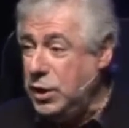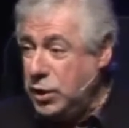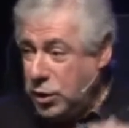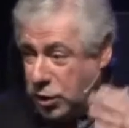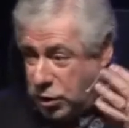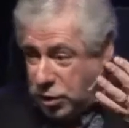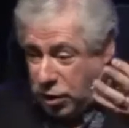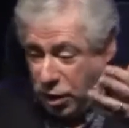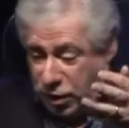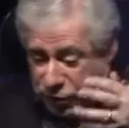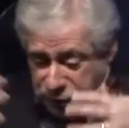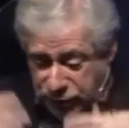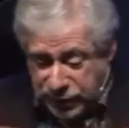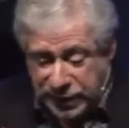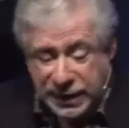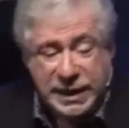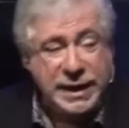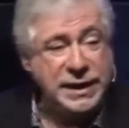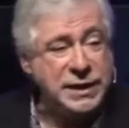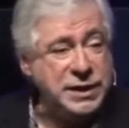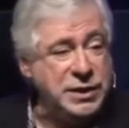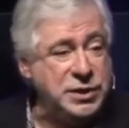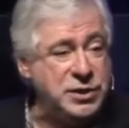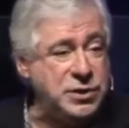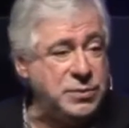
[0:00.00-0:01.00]
God
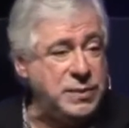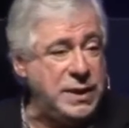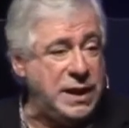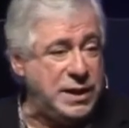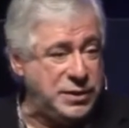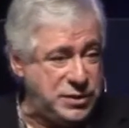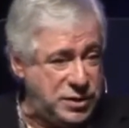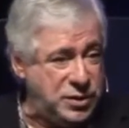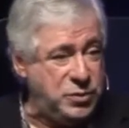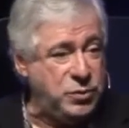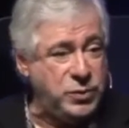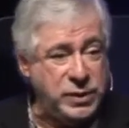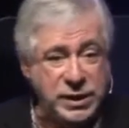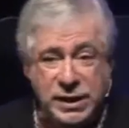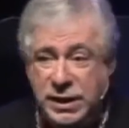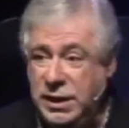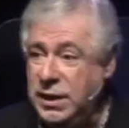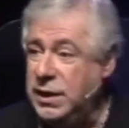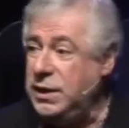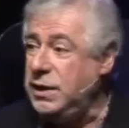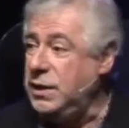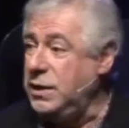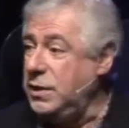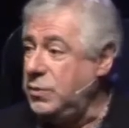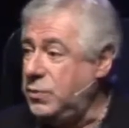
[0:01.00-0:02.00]
relating to us and we
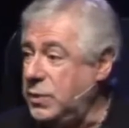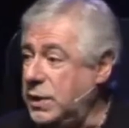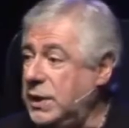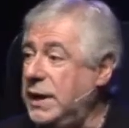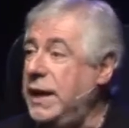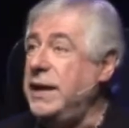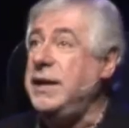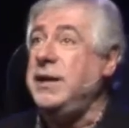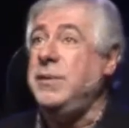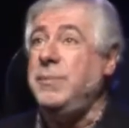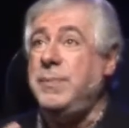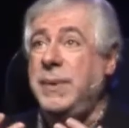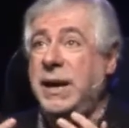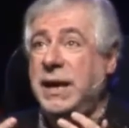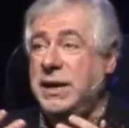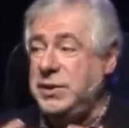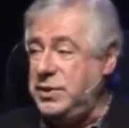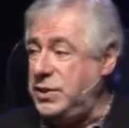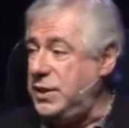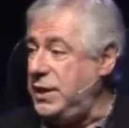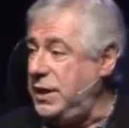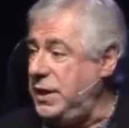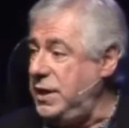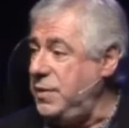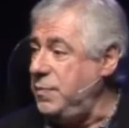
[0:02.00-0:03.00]
relating back
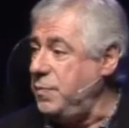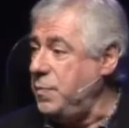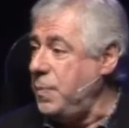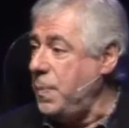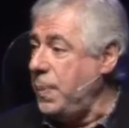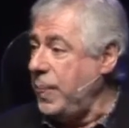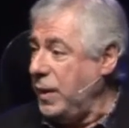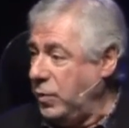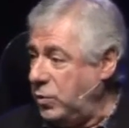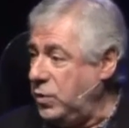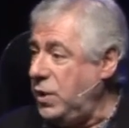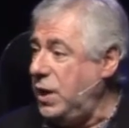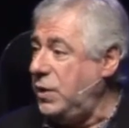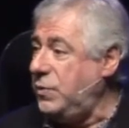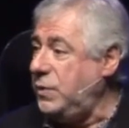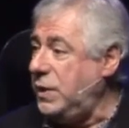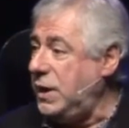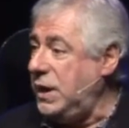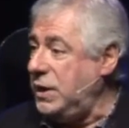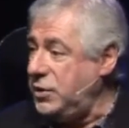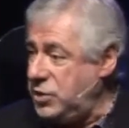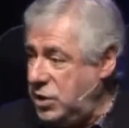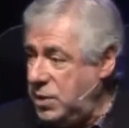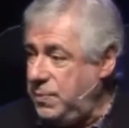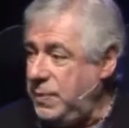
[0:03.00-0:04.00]
to him. Right
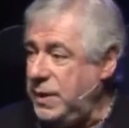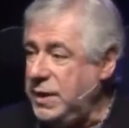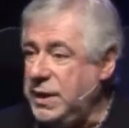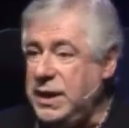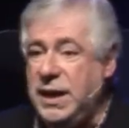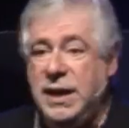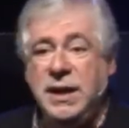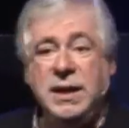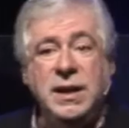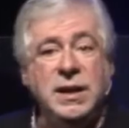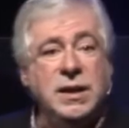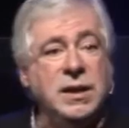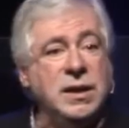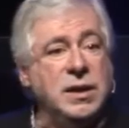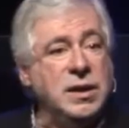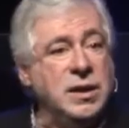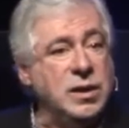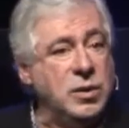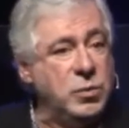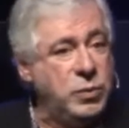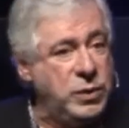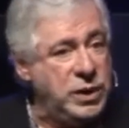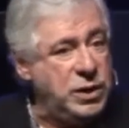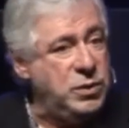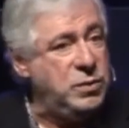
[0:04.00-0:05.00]
relationship, and then
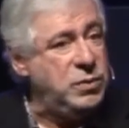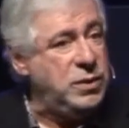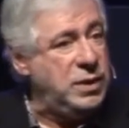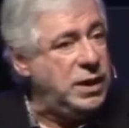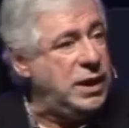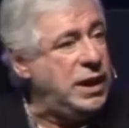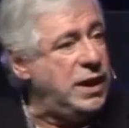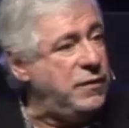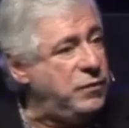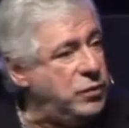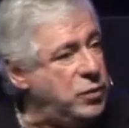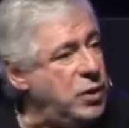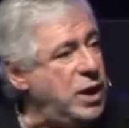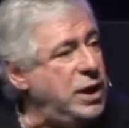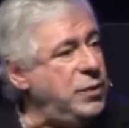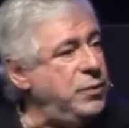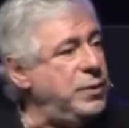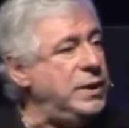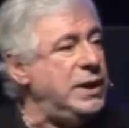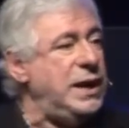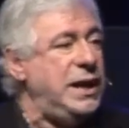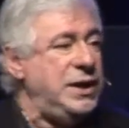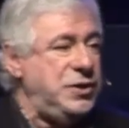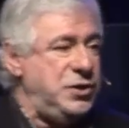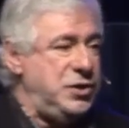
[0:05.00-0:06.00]
we have right
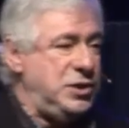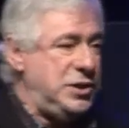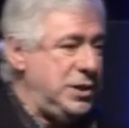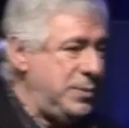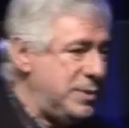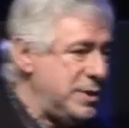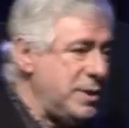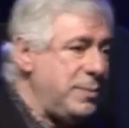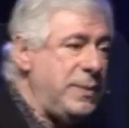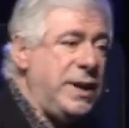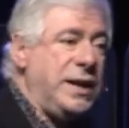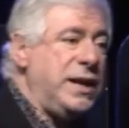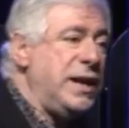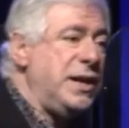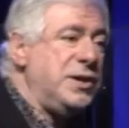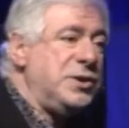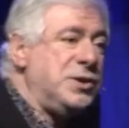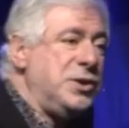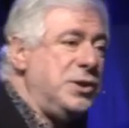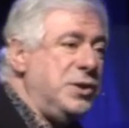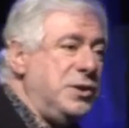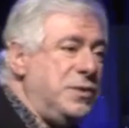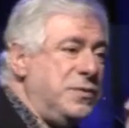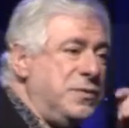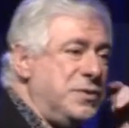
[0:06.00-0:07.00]
relationships among
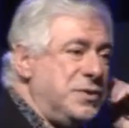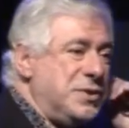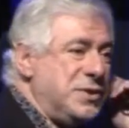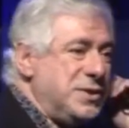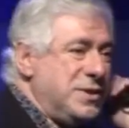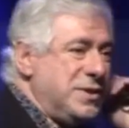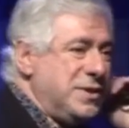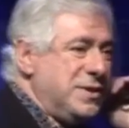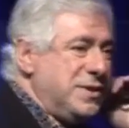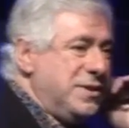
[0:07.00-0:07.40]
ourselves.